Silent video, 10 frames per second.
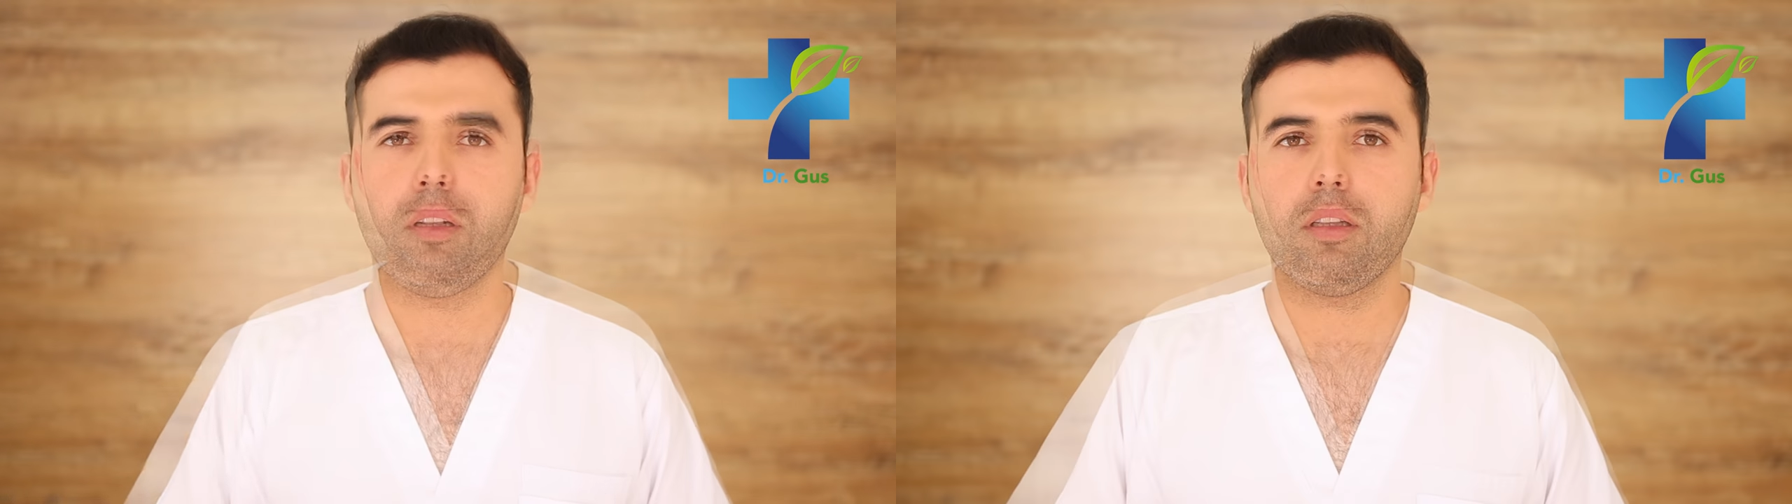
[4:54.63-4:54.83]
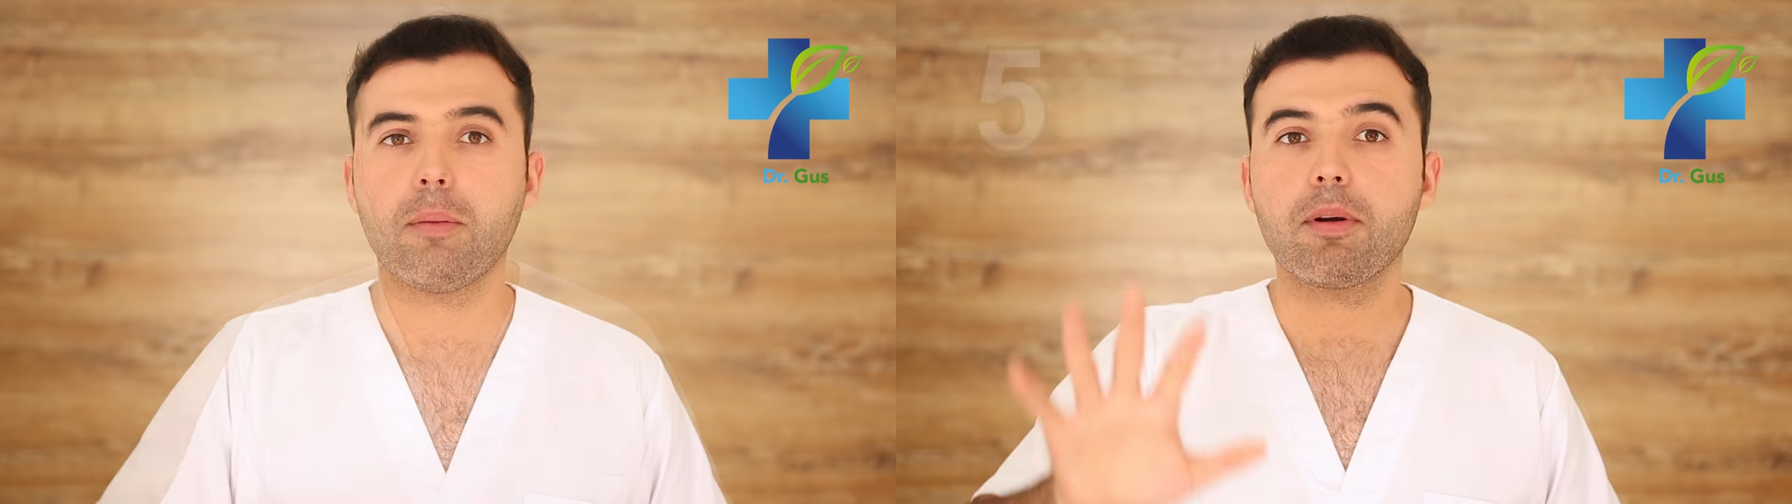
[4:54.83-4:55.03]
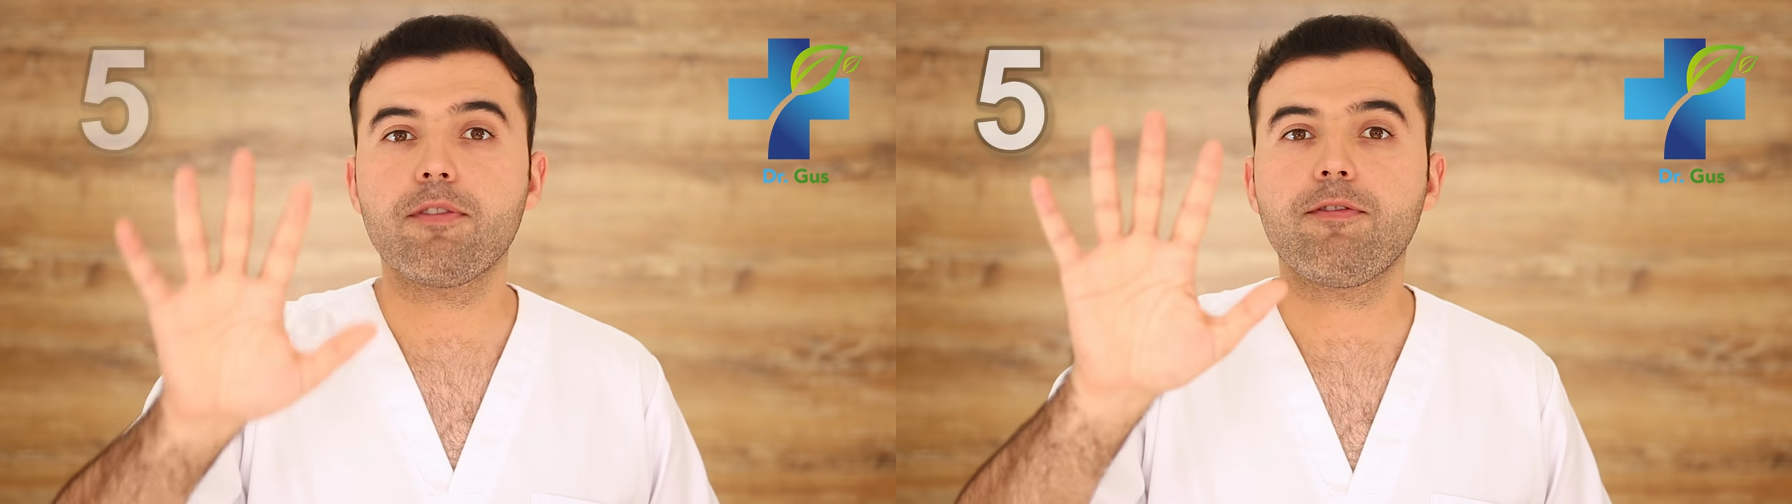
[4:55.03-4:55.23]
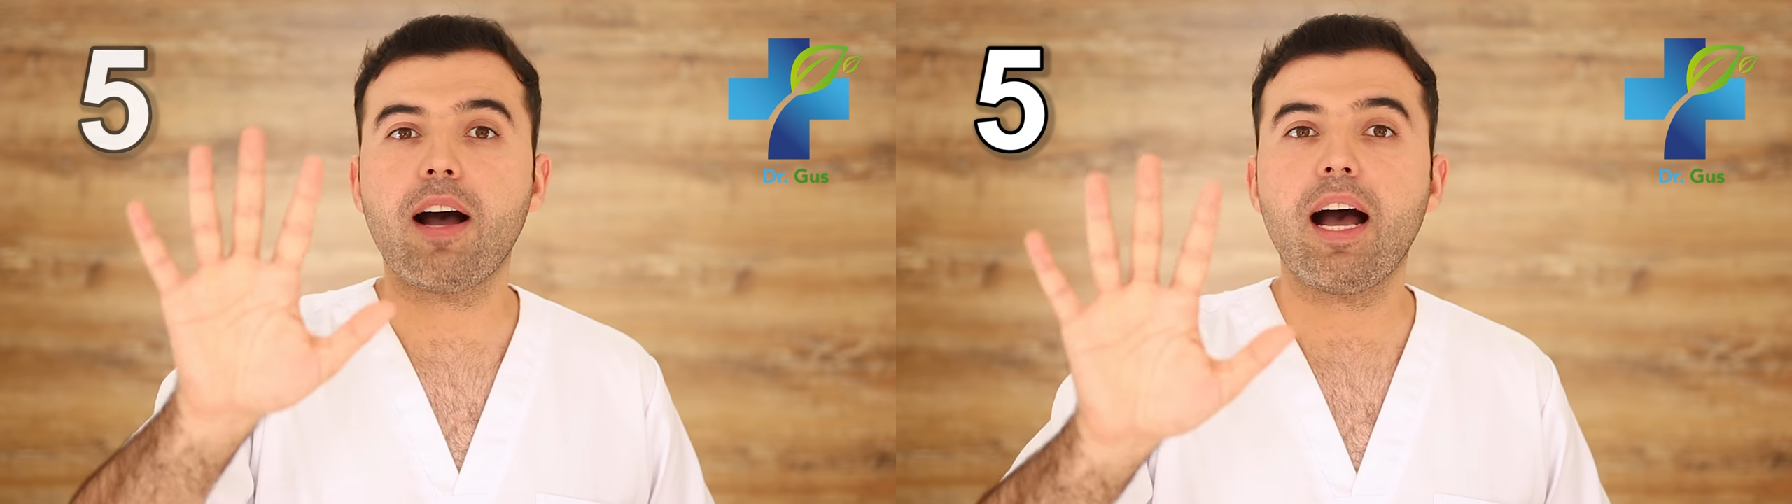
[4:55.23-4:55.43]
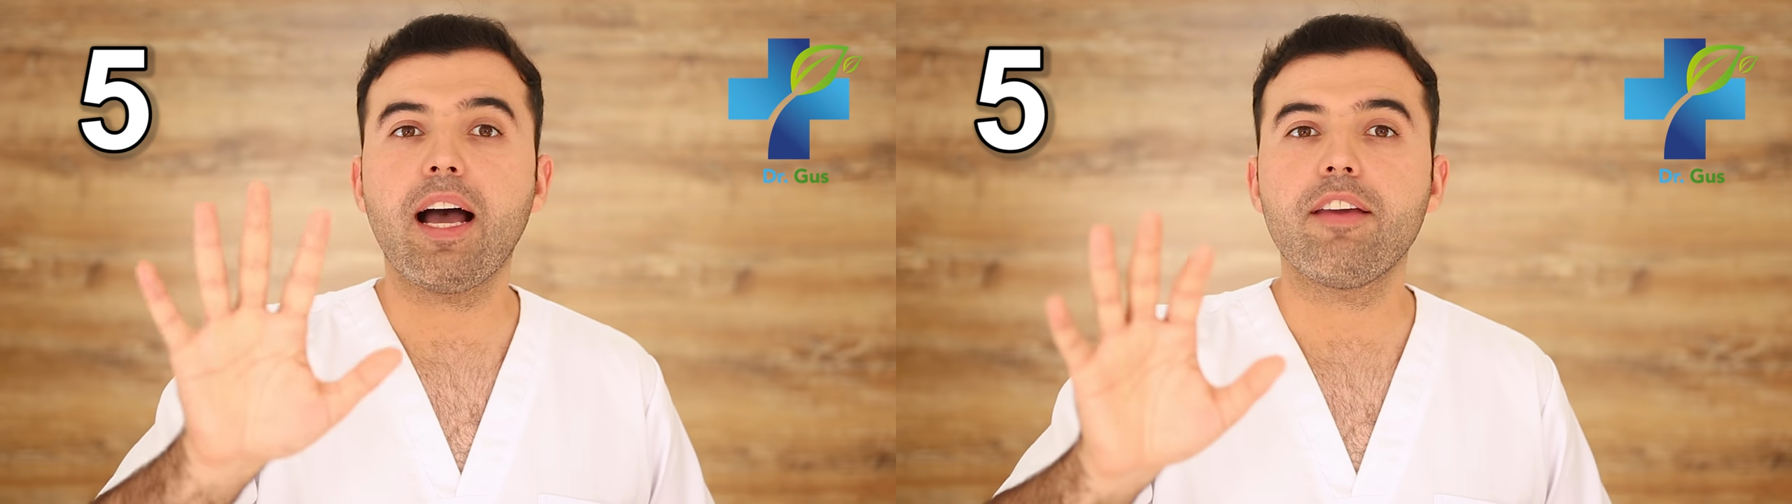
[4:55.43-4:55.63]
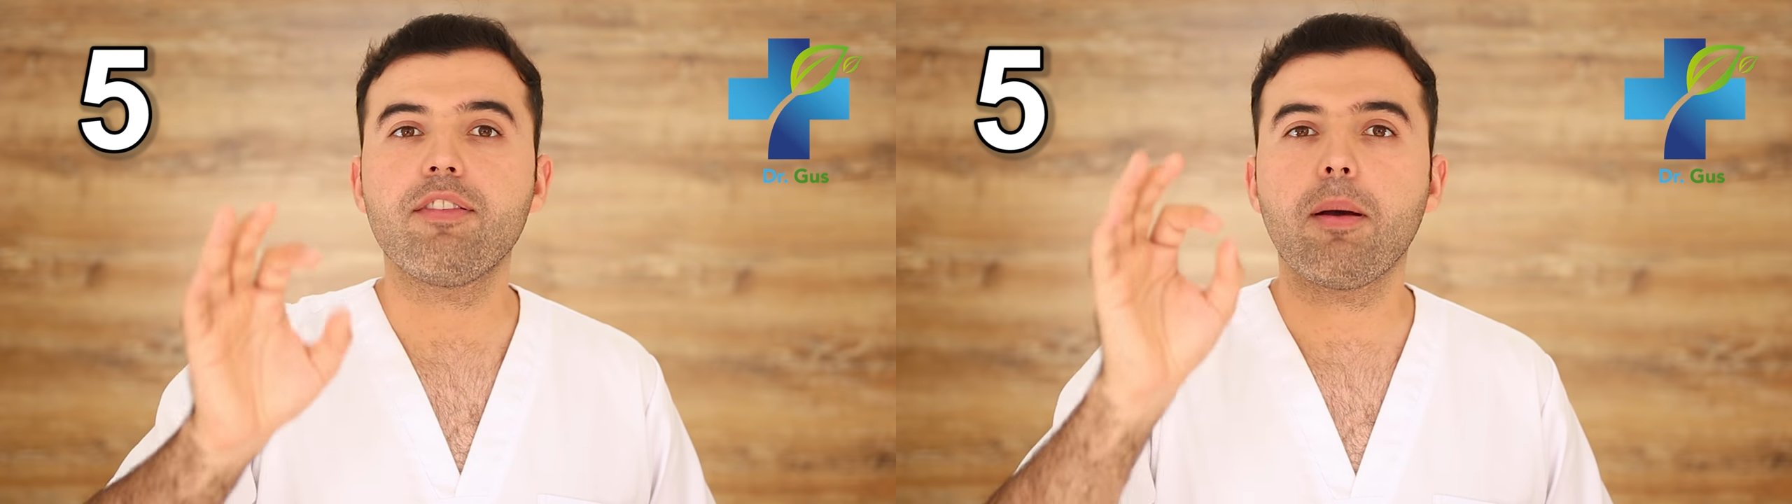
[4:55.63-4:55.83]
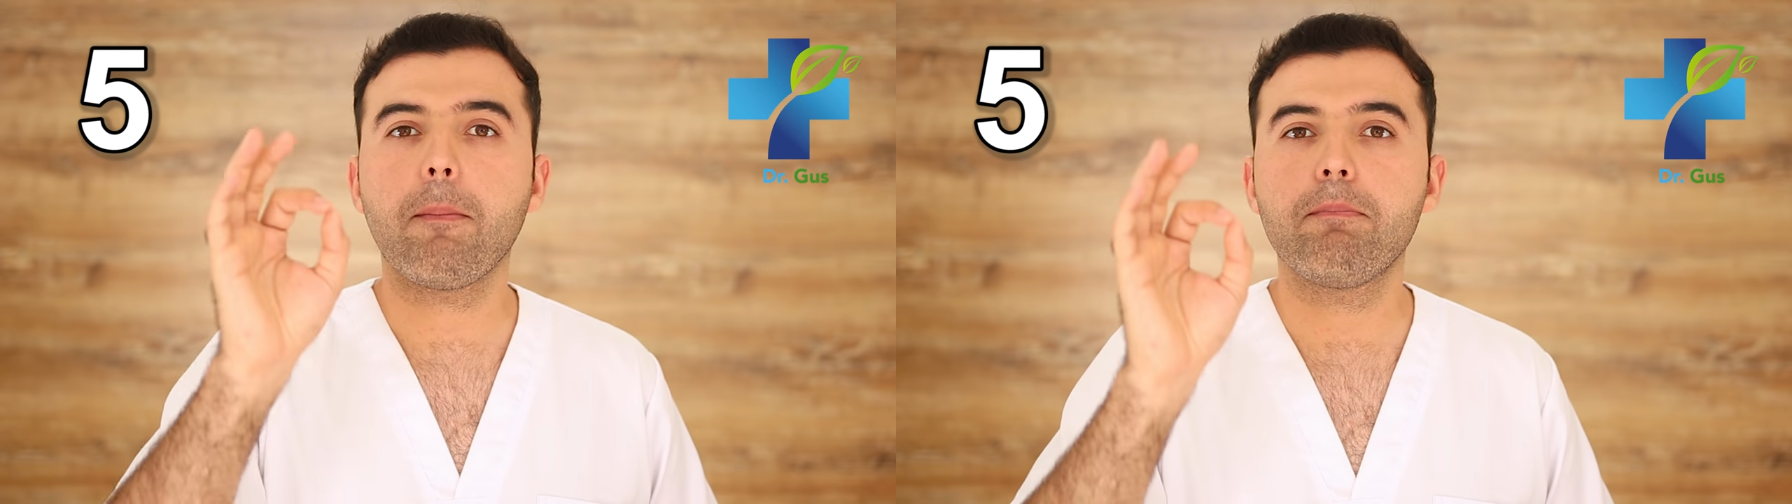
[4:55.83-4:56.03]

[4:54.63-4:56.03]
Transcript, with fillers: Number five,